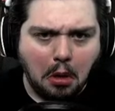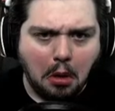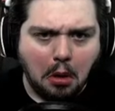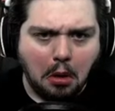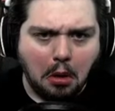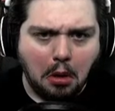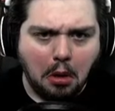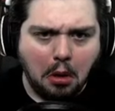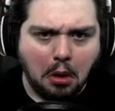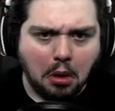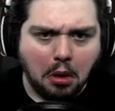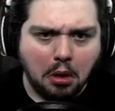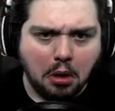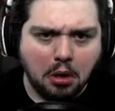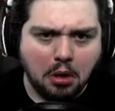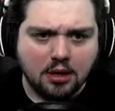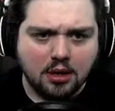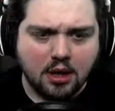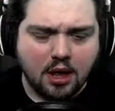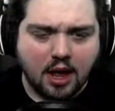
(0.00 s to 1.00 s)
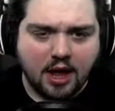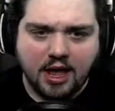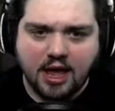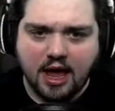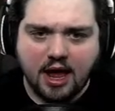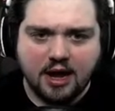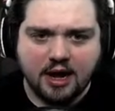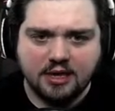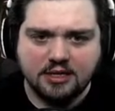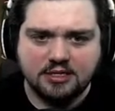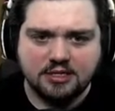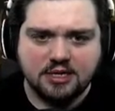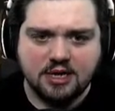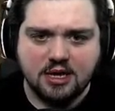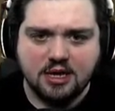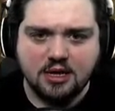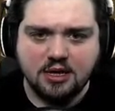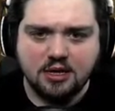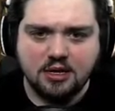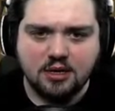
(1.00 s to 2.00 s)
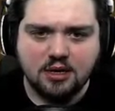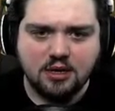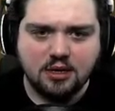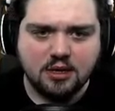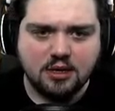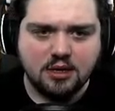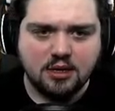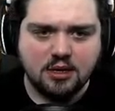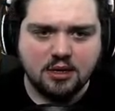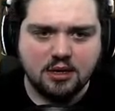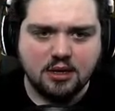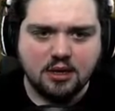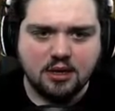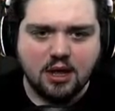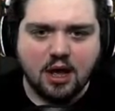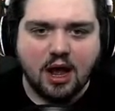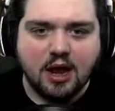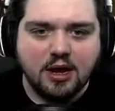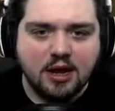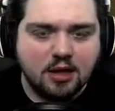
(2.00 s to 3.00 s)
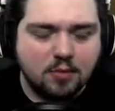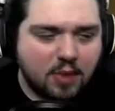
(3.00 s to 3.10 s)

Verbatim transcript: Oh, I cannot see. I need